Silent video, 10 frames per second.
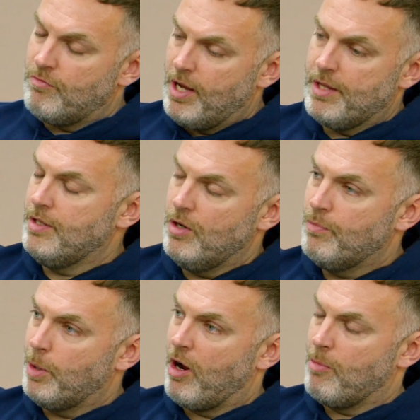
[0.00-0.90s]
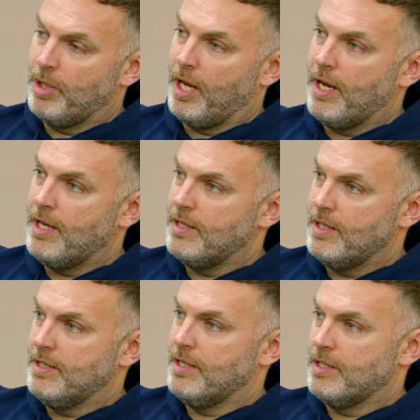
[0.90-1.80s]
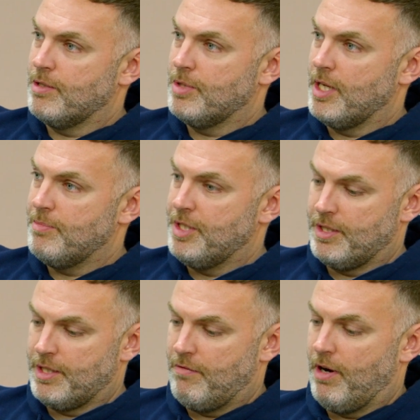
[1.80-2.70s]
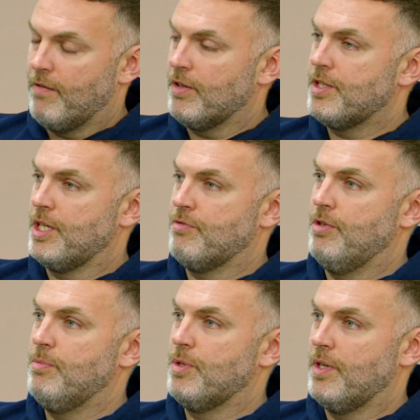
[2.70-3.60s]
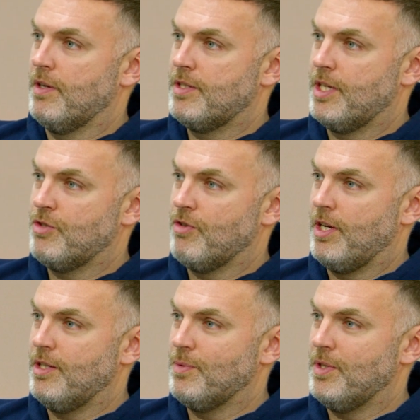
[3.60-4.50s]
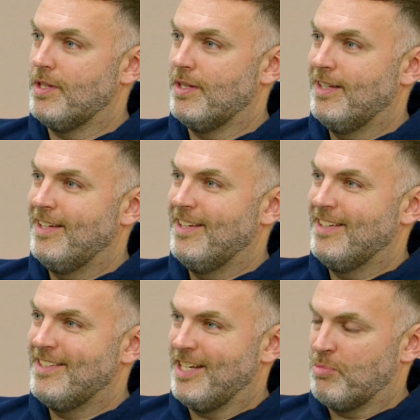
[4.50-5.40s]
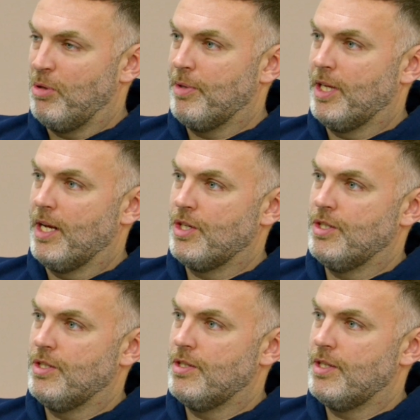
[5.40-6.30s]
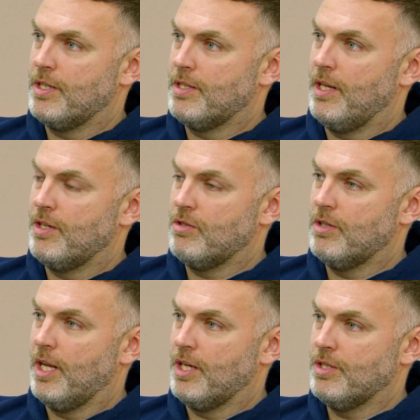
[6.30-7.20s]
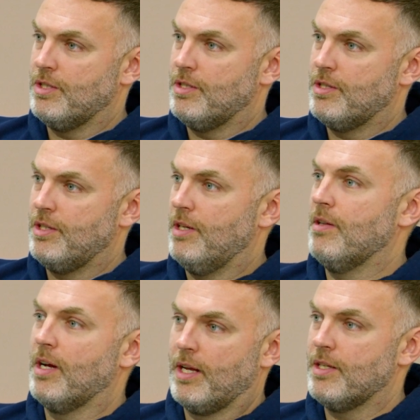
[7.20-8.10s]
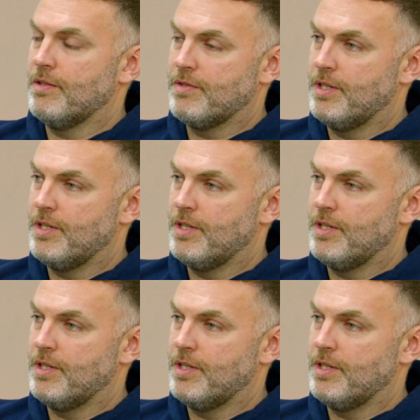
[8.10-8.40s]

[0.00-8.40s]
rather than overcomplicate these things, sometimes you can say, right, I've got 6 rooms, so there are 6 drains with 6 plumbing connections, 6 electrical connections, that kind of stuff.